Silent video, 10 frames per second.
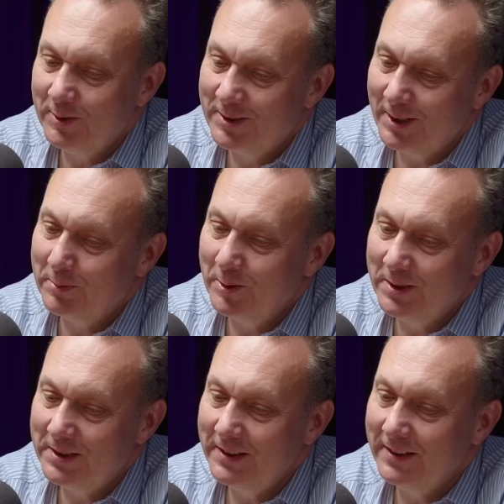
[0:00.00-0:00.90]
drug
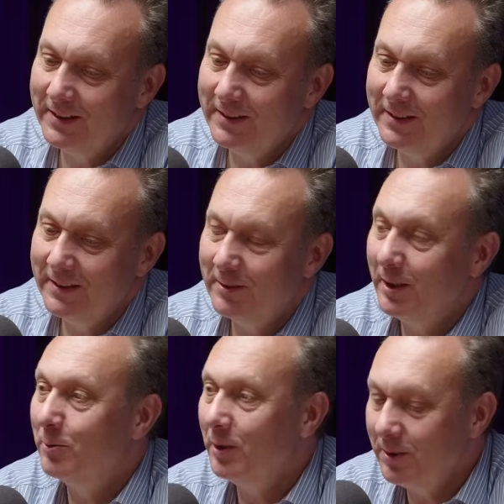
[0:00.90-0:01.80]
policy and the
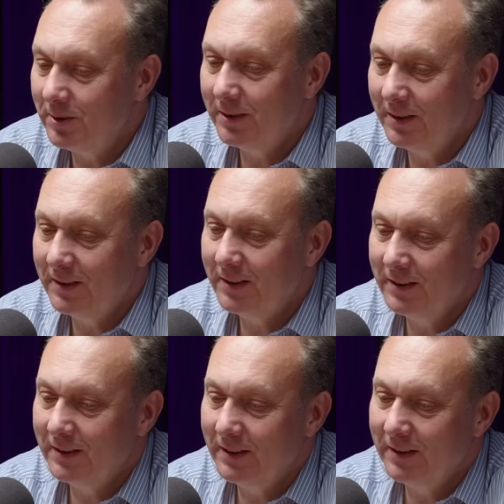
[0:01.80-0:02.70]
regulation
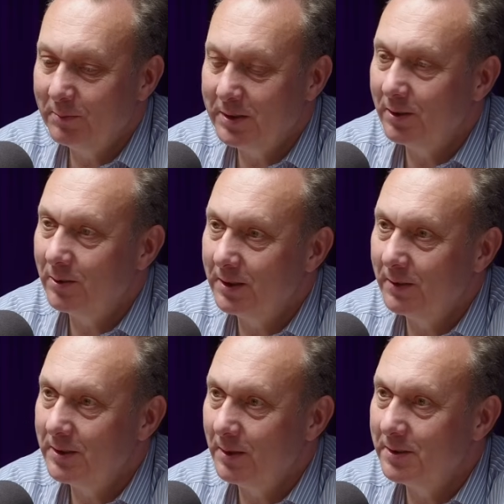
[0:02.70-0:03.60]
in
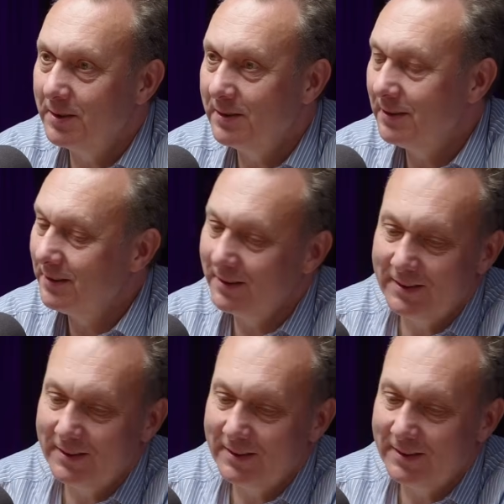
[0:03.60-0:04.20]
psychoactive substances in the